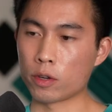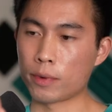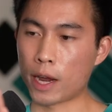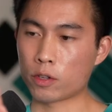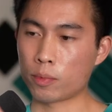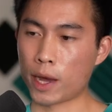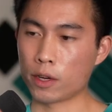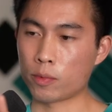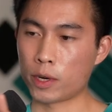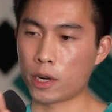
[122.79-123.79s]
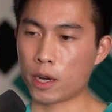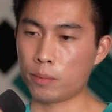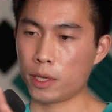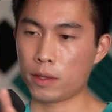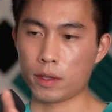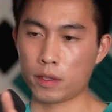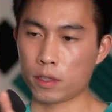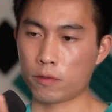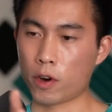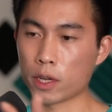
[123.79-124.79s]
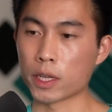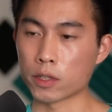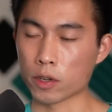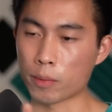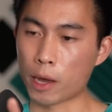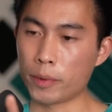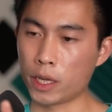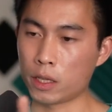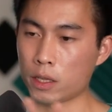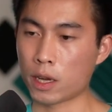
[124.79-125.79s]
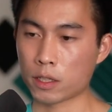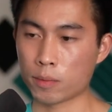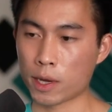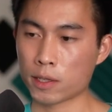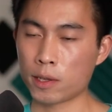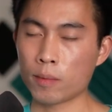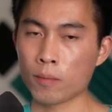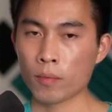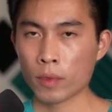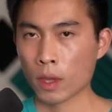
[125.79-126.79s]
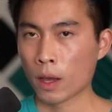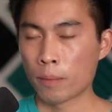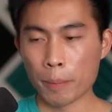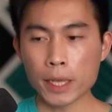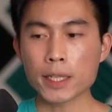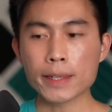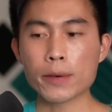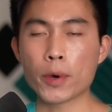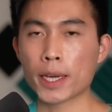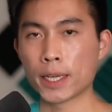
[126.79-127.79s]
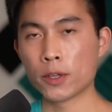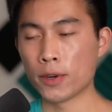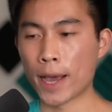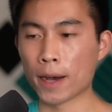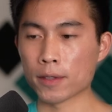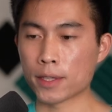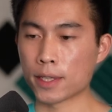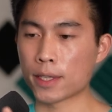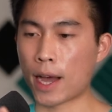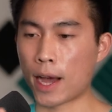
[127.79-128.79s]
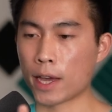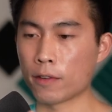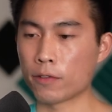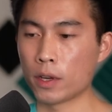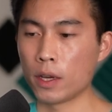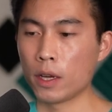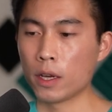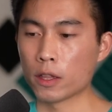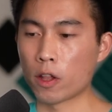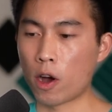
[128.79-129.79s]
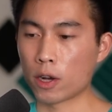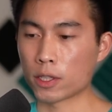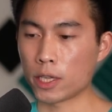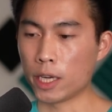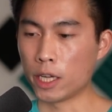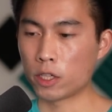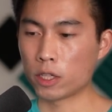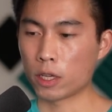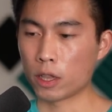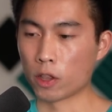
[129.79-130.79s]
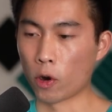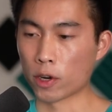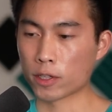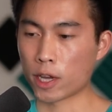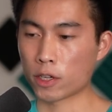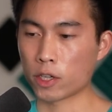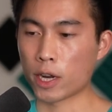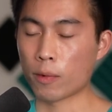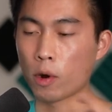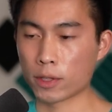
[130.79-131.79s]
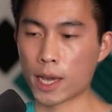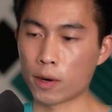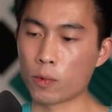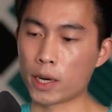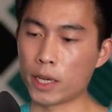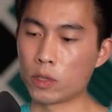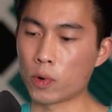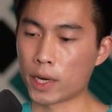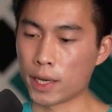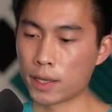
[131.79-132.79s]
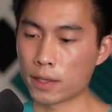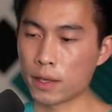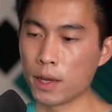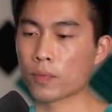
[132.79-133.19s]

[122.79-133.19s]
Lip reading: natural minor, and whatnot, but it's just far easier in my opinion to customize it. But basically what I can do now, since I've logged each learn session, I wrote down what each one is